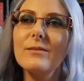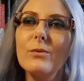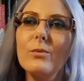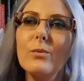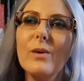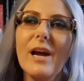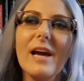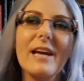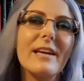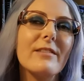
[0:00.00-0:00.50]

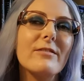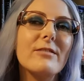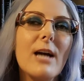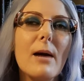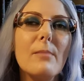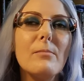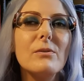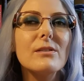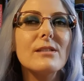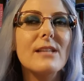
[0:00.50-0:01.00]
When I give
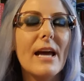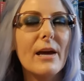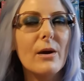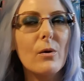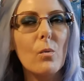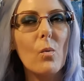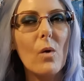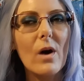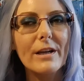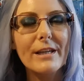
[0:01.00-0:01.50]
couples a
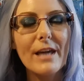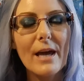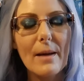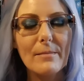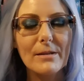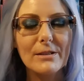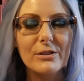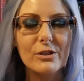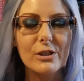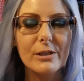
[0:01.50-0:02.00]
one
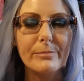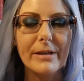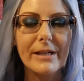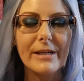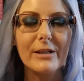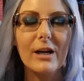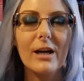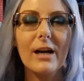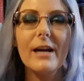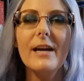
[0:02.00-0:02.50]
chemistry
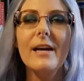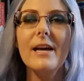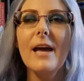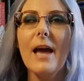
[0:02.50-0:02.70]
beaker,